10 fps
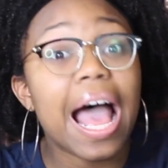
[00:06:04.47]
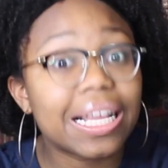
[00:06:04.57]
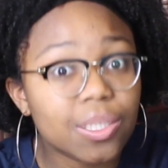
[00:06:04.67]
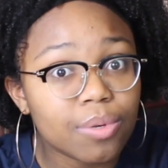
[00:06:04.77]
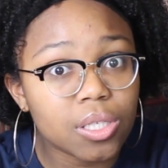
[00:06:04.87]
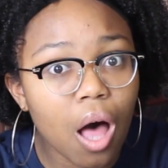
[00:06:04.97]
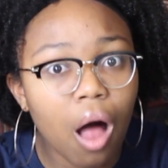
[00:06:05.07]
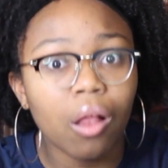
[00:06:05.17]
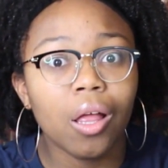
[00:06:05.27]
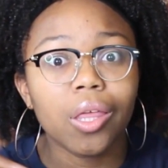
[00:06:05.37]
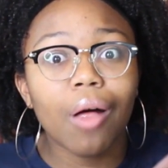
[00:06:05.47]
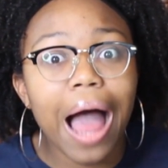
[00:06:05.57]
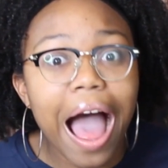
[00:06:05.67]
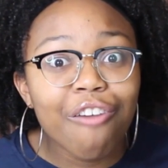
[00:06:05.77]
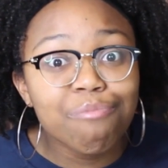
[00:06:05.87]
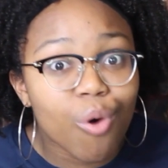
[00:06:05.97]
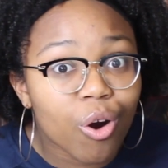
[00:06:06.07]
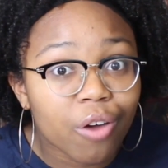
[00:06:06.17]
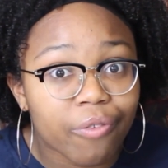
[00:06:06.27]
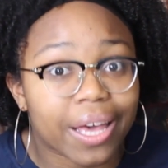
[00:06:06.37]
As a result, you'll have
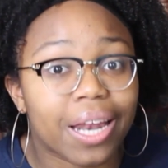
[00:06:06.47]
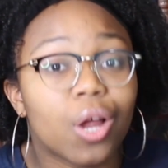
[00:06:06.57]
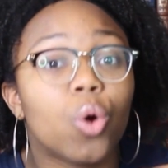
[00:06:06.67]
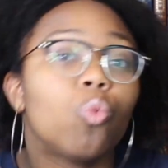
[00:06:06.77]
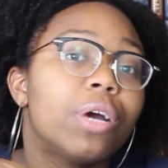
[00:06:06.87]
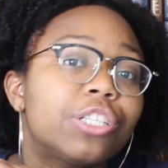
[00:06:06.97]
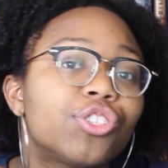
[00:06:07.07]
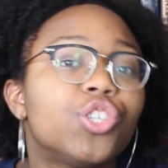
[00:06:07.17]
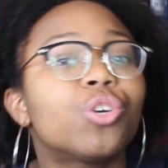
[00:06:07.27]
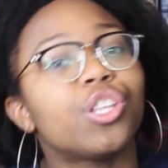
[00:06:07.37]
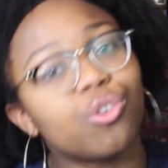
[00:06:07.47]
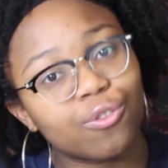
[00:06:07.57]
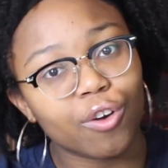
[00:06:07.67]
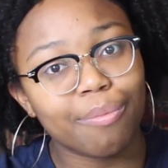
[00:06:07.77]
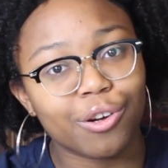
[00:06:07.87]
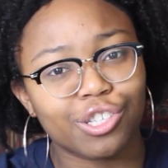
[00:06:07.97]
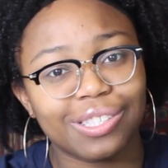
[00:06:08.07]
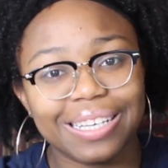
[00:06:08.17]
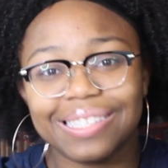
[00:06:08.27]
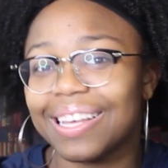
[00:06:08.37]
more of it, which you can use for
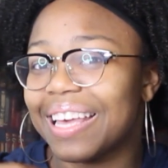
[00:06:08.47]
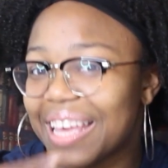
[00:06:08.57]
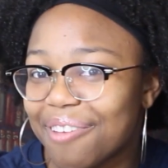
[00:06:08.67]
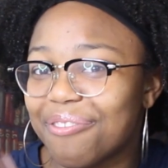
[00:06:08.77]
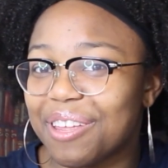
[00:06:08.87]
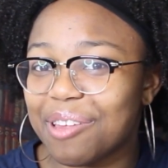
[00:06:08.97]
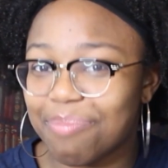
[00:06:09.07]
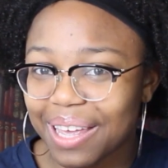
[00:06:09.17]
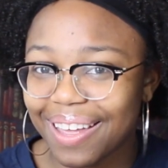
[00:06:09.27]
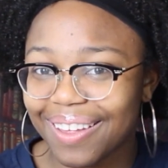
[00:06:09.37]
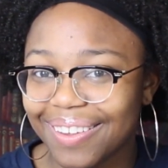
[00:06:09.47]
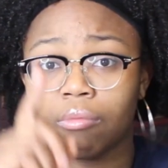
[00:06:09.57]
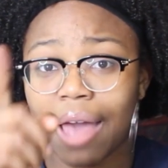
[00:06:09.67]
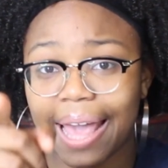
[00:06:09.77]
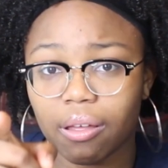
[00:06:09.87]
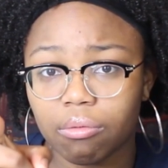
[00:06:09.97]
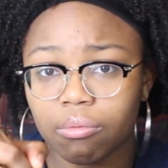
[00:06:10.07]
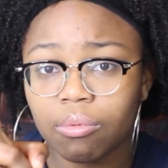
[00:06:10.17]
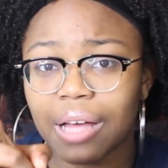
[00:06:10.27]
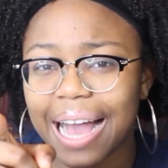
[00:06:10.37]
emergencies if need be. Hey,
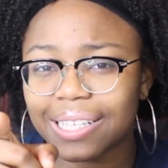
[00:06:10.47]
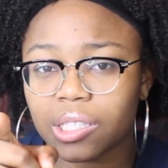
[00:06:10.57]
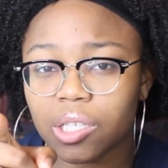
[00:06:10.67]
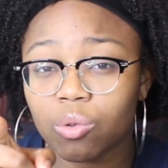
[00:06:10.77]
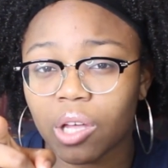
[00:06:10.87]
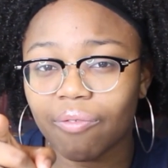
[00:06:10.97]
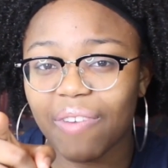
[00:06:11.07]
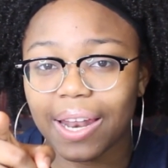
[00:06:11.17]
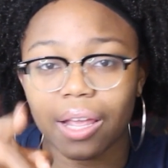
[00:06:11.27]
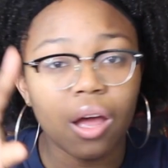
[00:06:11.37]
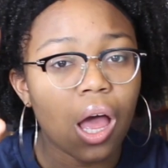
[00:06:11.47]
I see you looking funny.